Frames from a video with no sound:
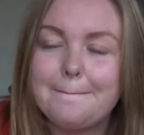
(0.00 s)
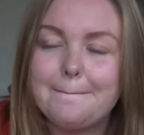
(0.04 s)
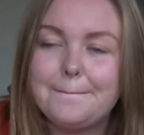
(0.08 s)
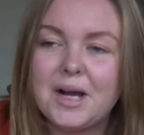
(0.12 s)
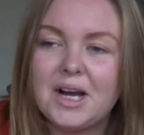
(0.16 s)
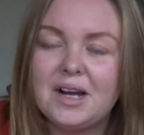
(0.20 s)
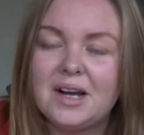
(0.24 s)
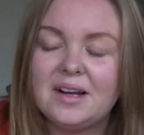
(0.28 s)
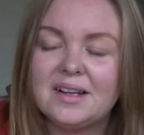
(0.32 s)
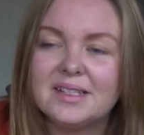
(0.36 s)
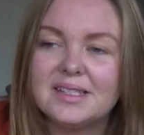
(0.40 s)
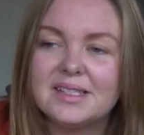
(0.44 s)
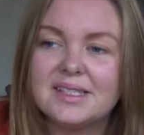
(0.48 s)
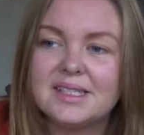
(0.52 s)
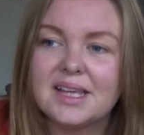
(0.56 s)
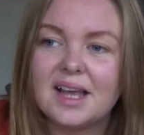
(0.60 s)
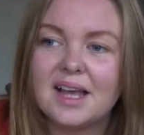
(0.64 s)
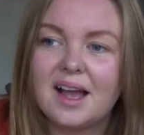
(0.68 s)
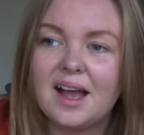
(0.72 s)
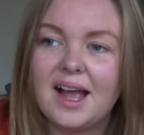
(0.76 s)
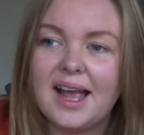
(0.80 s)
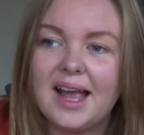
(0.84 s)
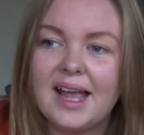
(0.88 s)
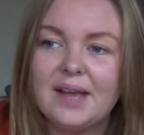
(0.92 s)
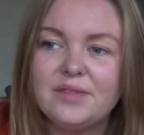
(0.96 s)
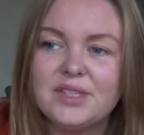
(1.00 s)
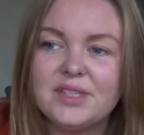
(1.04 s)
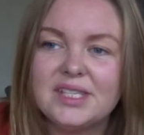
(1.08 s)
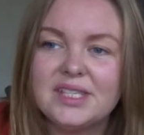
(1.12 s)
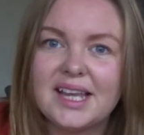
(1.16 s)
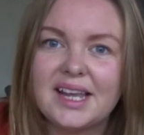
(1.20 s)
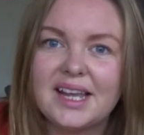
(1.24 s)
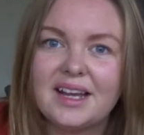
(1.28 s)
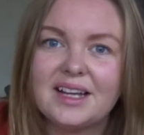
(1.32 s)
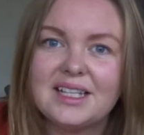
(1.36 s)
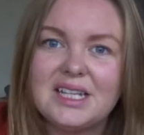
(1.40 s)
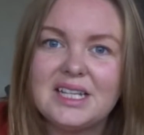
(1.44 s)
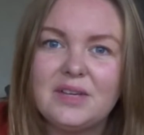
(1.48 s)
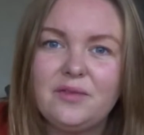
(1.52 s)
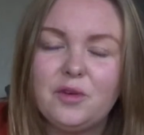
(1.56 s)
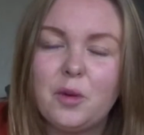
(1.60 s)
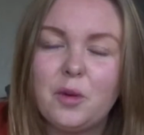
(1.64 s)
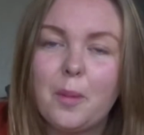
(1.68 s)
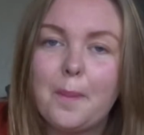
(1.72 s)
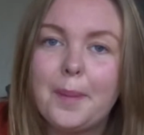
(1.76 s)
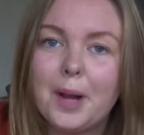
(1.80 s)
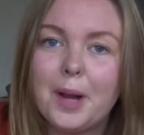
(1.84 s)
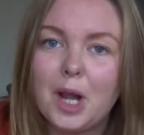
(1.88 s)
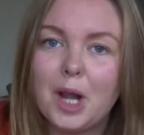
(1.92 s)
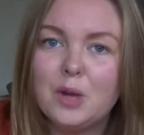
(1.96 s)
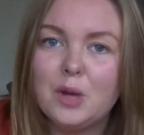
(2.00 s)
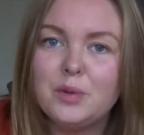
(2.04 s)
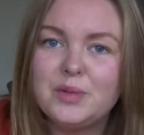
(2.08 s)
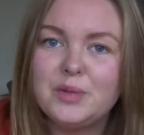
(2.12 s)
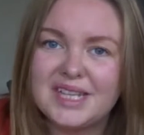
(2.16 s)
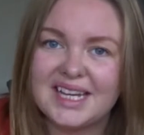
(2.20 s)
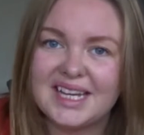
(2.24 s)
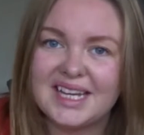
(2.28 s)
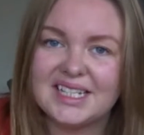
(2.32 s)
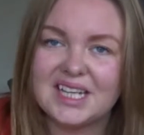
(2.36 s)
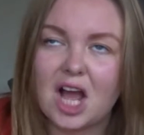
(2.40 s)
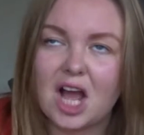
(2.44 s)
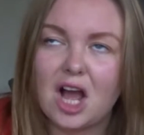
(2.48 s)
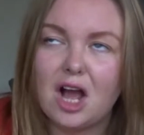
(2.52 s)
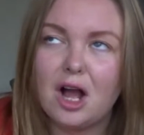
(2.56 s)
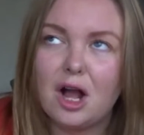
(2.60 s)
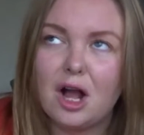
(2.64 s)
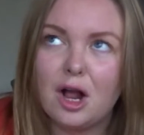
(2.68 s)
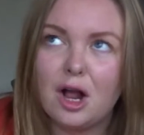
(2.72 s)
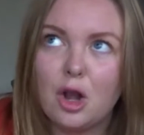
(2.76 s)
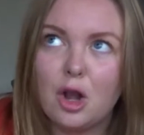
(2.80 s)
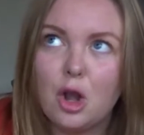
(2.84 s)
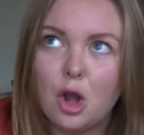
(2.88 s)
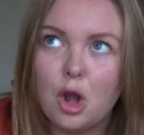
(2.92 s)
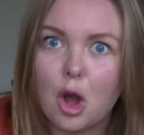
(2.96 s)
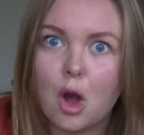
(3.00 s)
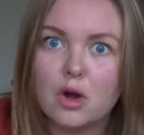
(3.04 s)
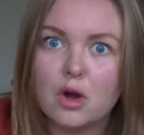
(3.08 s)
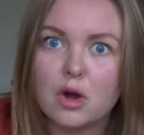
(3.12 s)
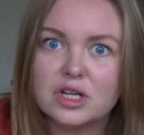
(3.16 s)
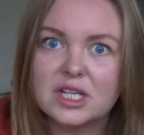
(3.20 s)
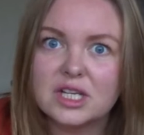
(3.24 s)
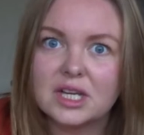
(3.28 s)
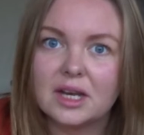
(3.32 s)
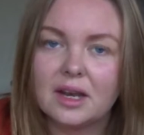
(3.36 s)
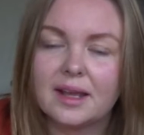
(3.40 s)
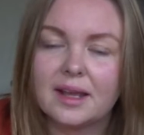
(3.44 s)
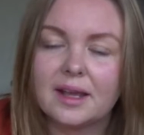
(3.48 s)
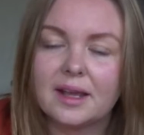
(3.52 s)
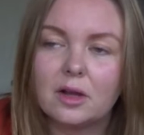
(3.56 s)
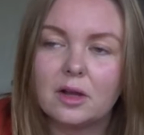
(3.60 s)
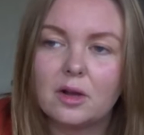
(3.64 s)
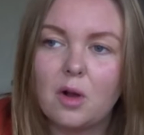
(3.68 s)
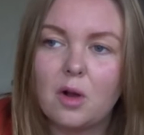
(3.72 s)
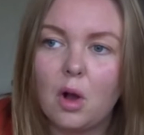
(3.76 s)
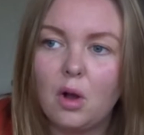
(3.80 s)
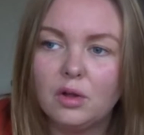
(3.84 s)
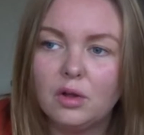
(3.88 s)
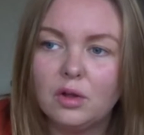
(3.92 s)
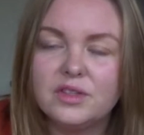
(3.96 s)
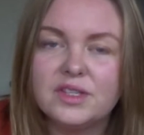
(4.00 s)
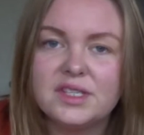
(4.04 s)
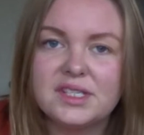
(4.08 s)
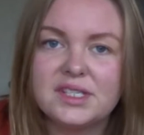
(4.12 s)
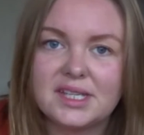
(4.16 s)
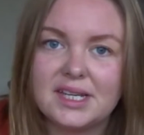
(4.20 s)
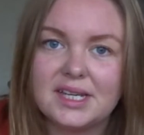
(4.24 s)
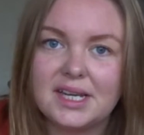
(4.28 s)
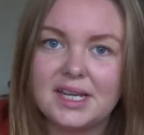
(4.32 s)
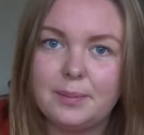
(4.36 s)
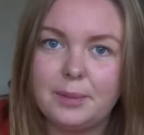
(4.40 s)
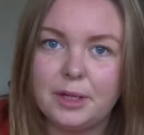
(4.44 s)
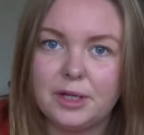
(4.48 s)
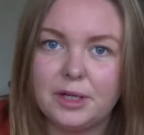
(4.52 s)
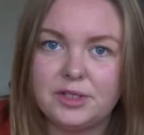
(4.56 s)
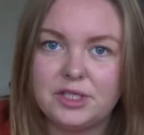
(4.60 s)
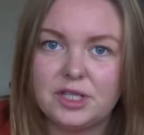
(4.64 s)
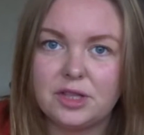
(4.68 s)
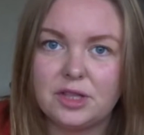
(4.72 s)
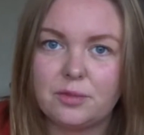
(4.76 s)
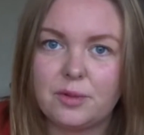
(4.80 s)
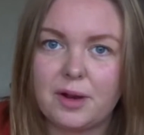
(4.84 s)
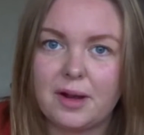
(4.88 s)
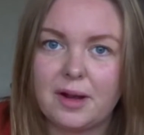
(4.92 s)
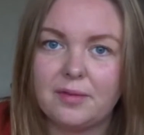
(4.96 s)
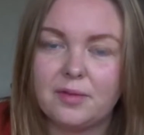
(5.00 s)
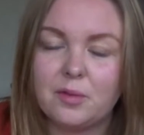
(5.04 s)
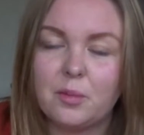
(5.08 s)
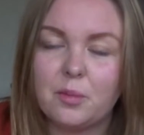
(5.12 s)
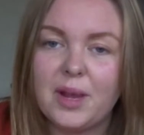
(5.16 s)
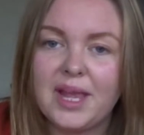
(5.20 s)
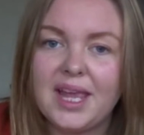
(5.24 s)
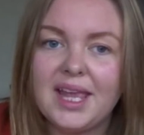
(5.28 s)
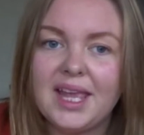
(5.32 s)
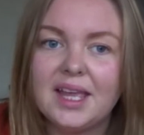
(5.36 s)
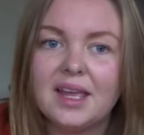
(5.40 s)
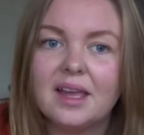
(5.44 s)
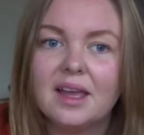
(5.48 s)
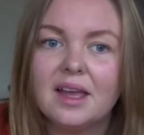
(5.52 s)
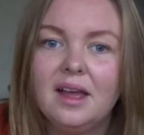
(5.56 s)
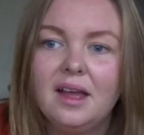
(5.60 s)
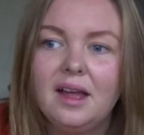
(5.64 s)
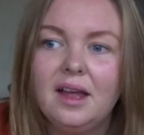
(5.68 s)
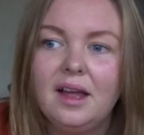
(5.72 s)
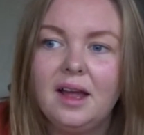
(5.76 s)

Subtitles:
But I have to say, I did feel bloated a lot, like constantly bloated throughout the week.